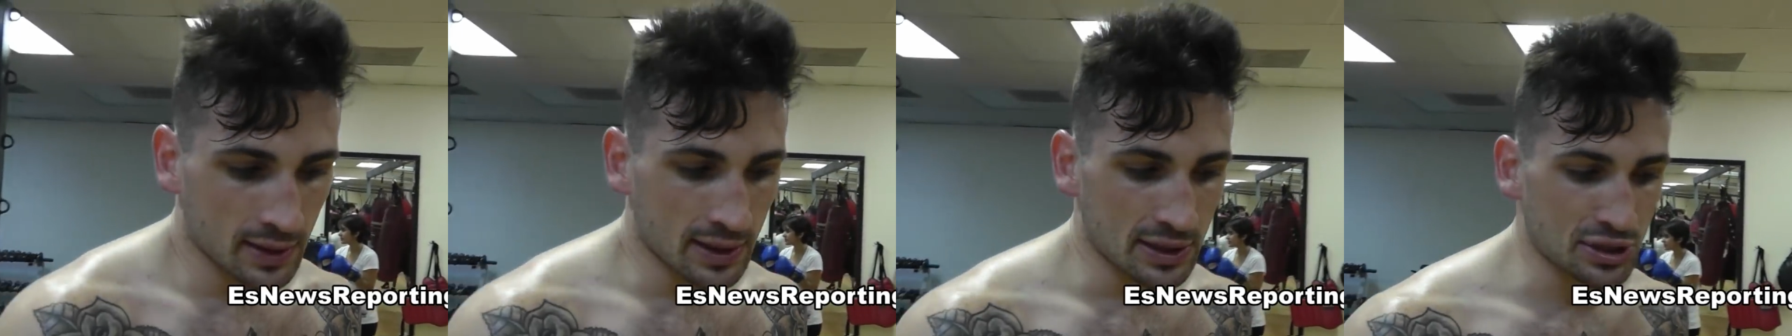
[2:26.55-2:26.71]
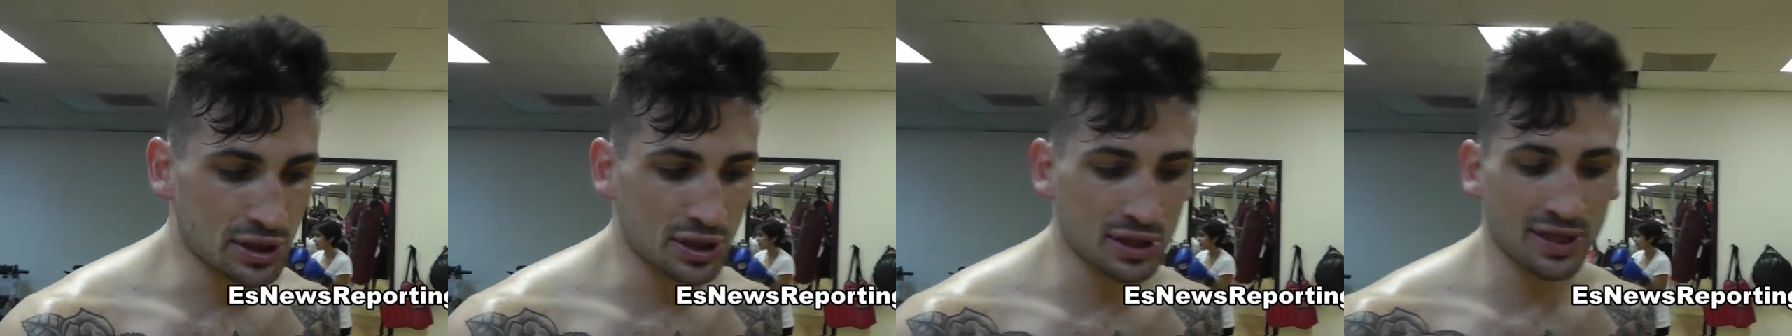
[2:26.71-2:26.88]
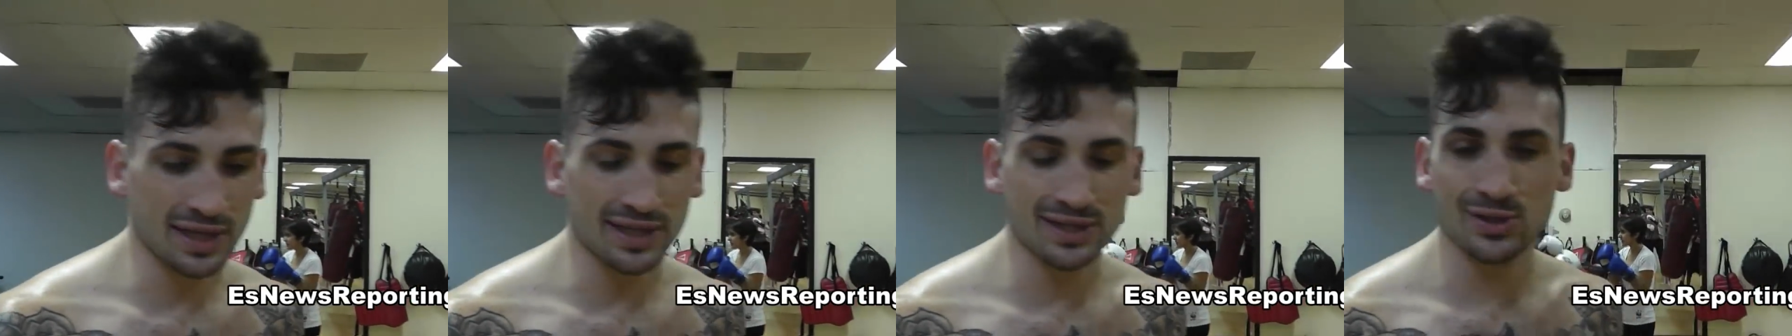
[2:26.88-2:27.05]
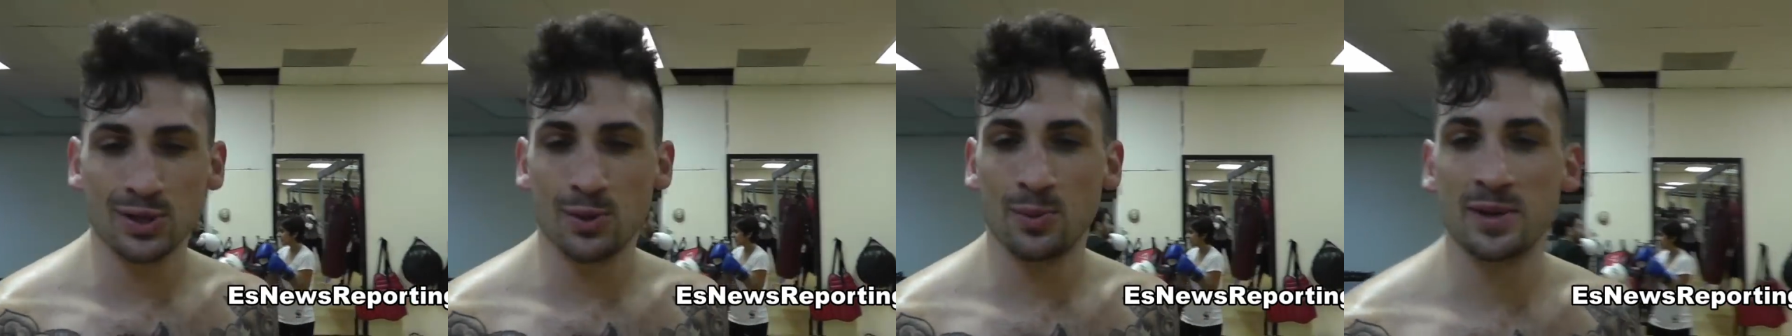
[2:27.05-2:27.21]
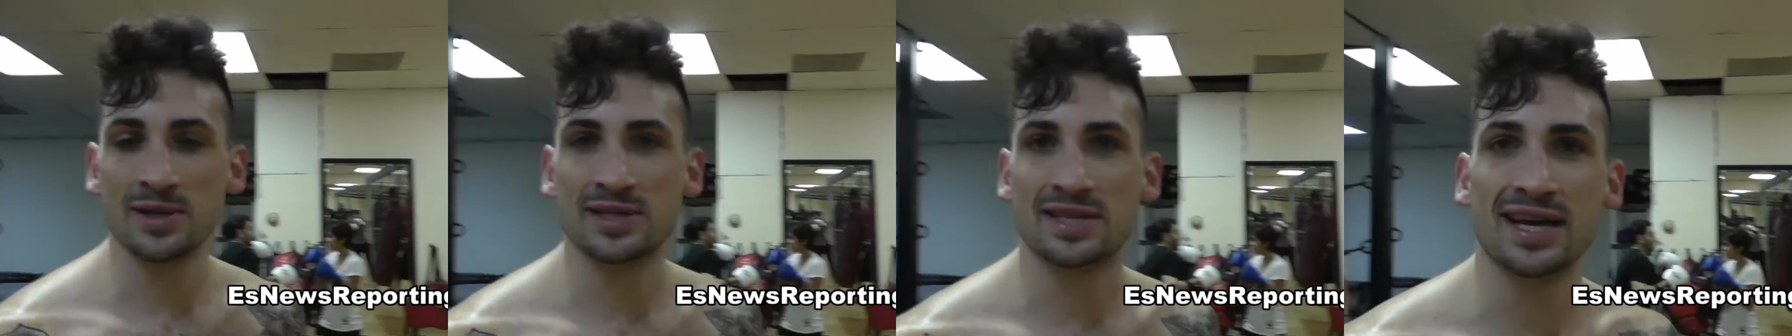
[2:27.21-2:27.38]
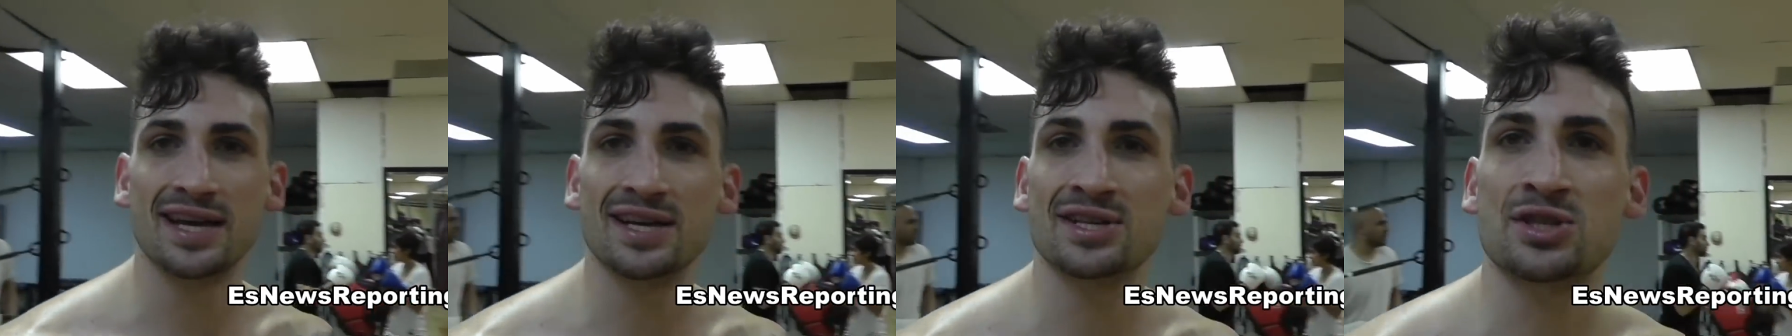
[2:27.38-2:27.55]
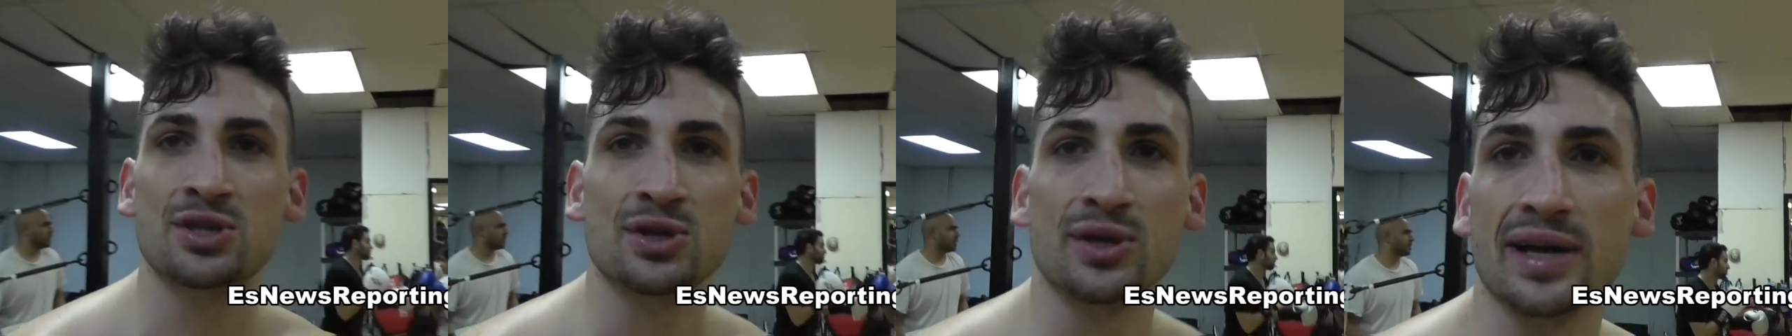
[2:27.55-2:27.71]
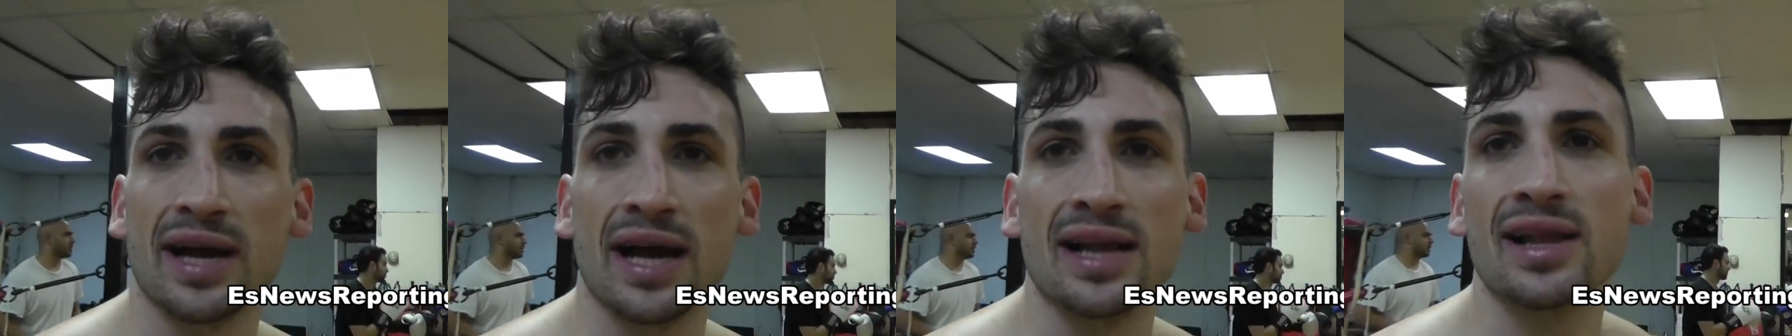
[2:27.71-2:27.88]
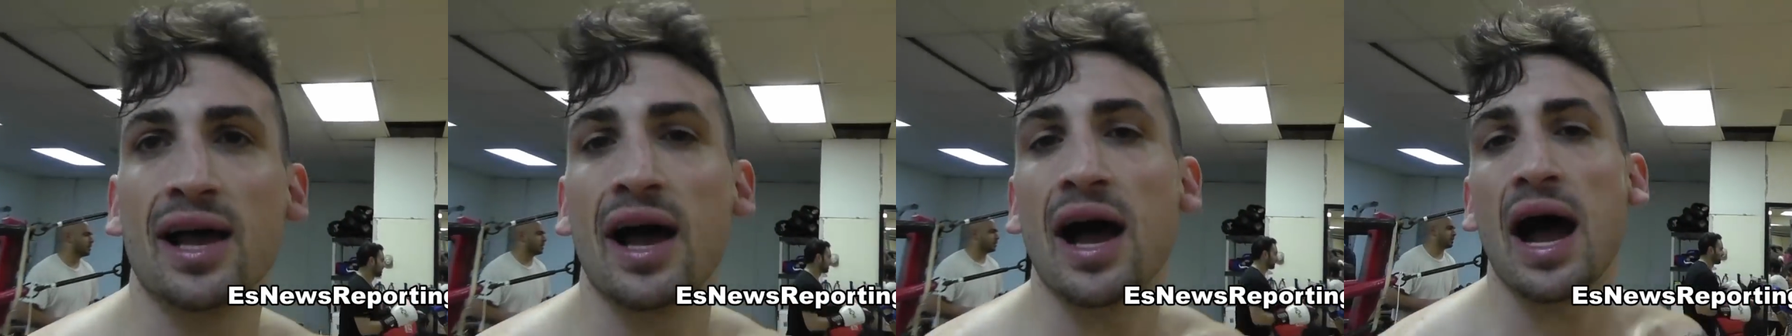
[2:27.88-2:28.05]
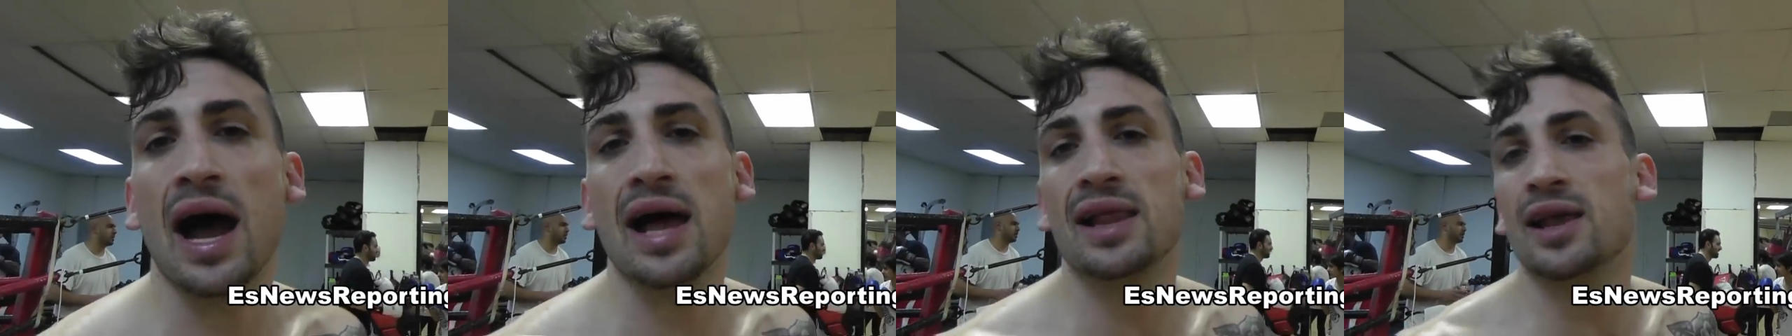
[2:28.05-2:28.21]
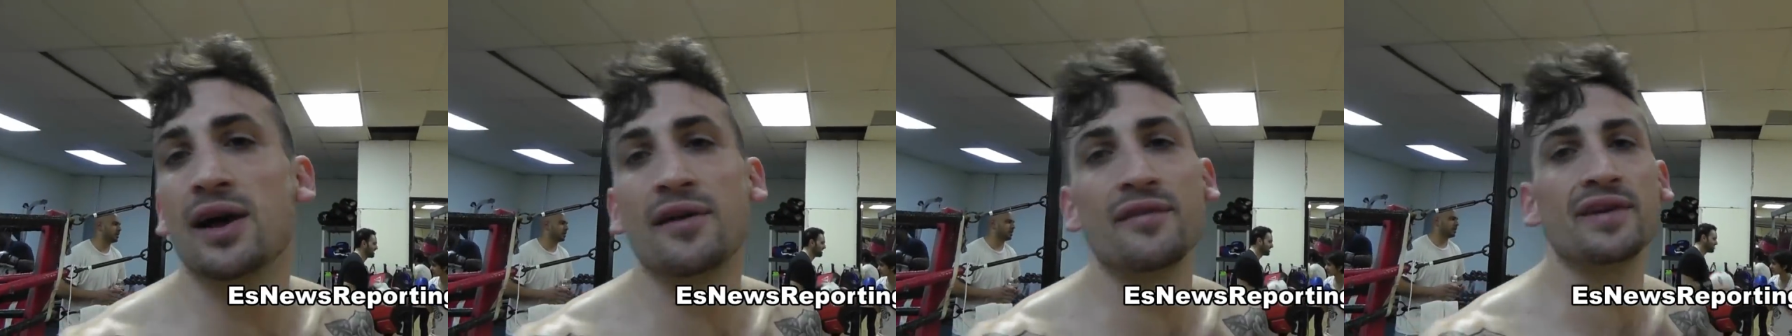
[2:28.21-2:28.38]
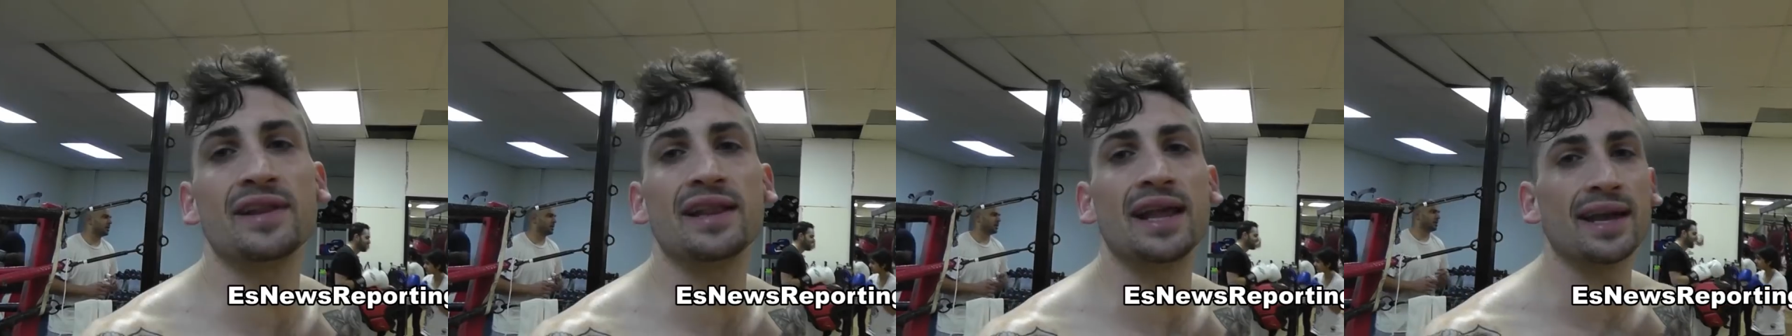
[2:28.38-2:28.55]
it's just got so much history. I, lo I
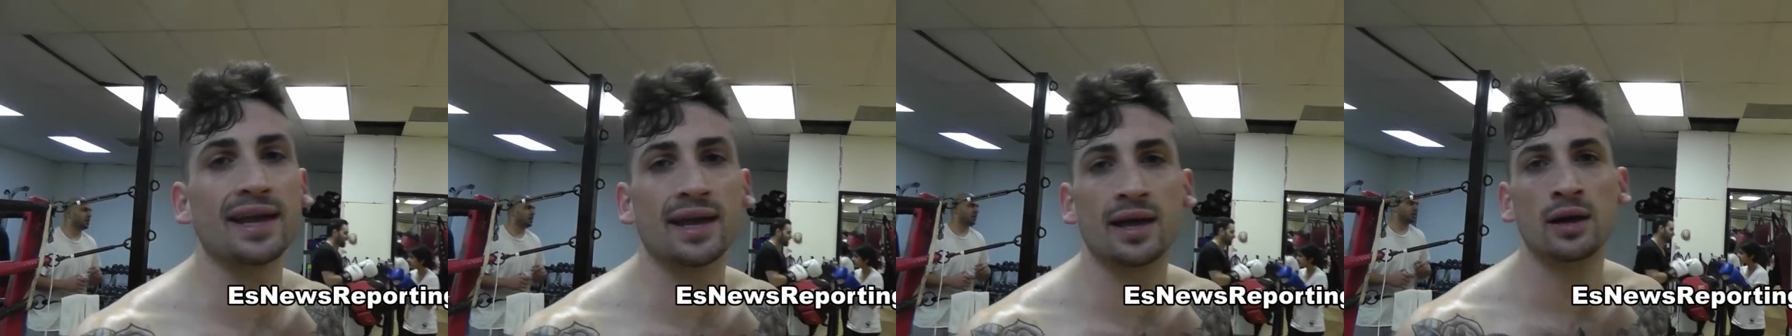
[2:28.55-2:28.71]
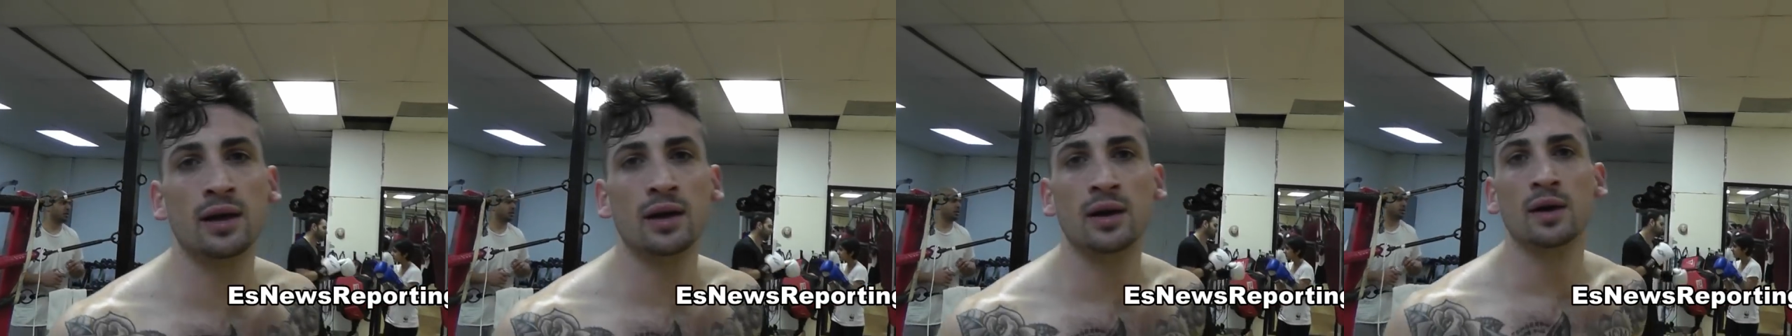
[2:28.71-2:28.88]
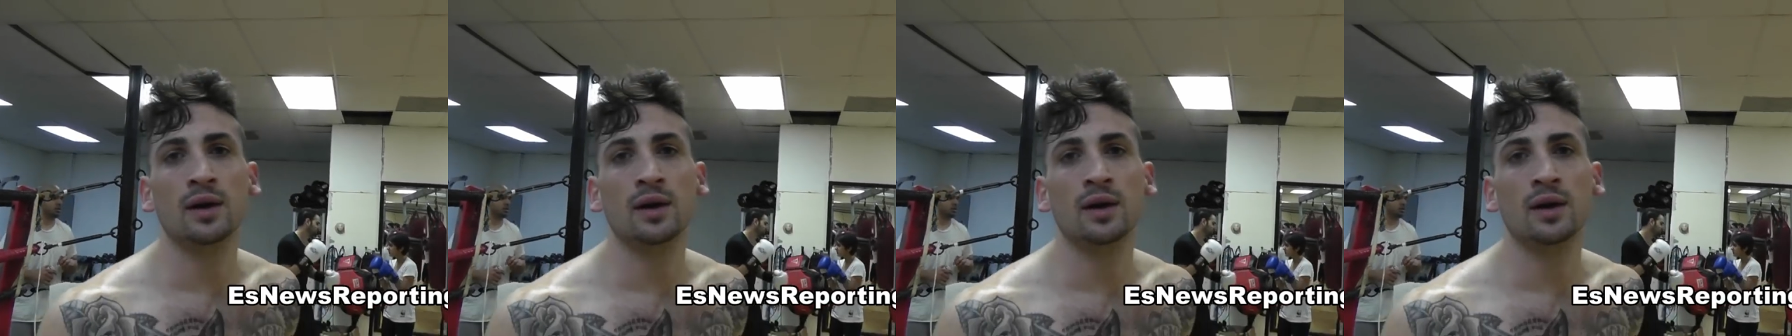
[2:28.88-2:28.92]
love it like